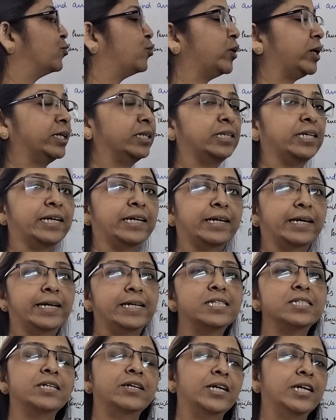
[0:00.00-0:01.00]
one thing
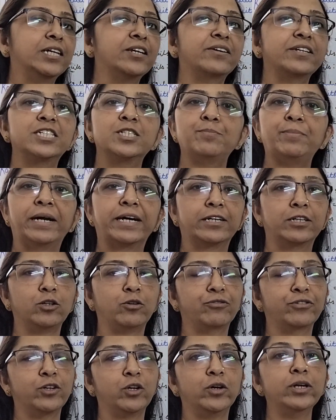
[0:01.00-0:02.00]
is irrespective
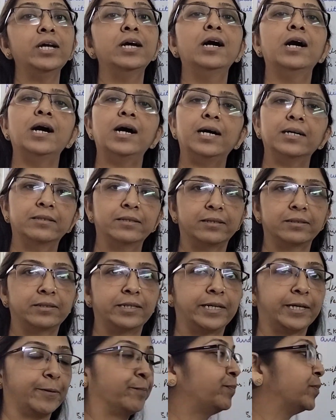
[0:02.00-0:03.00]
of your other
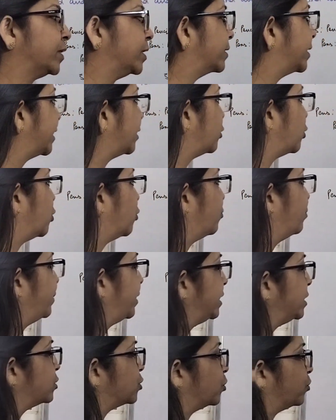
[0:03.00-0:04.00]
thing. That
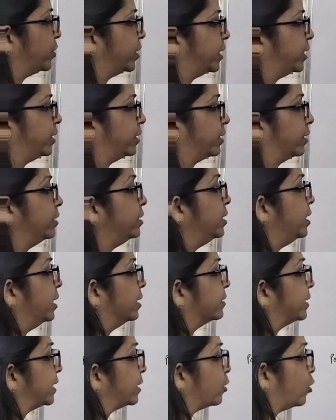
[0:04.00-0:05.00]
means over here
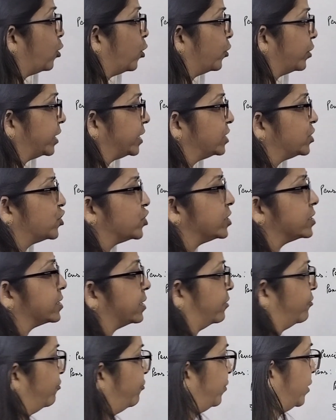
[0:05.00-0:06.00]
that oranges,
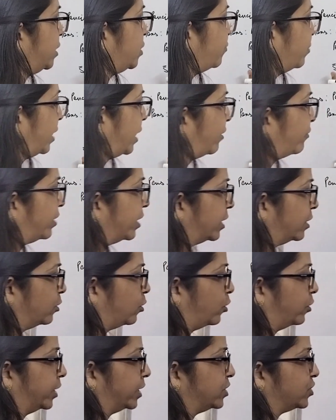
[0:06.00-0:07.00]
first we have taken
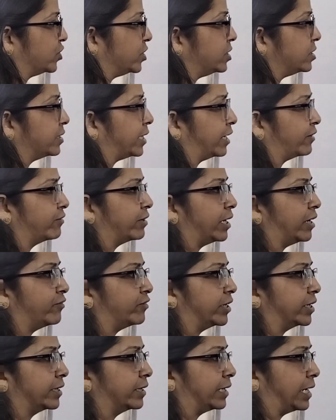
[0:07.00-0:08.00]
oranges, then we have
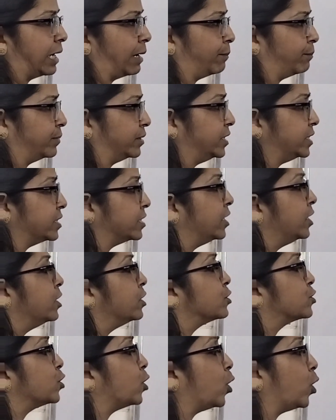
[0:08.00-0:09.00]
taken apples.
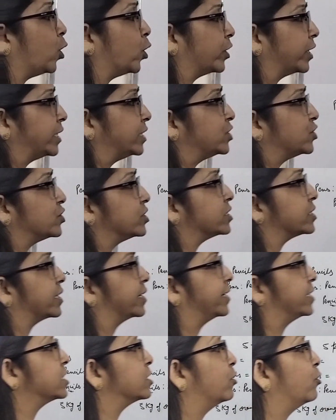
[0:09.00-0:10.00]
So oranges
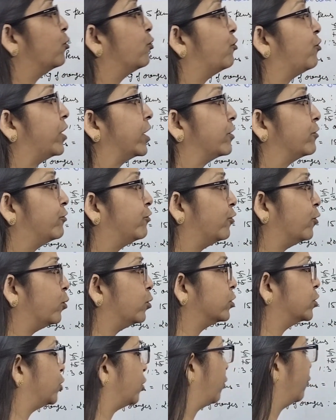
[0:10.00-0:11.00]
is
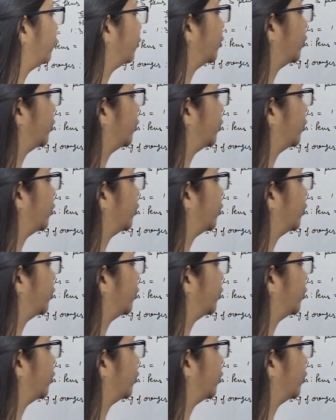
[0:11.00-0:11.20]
1/4 of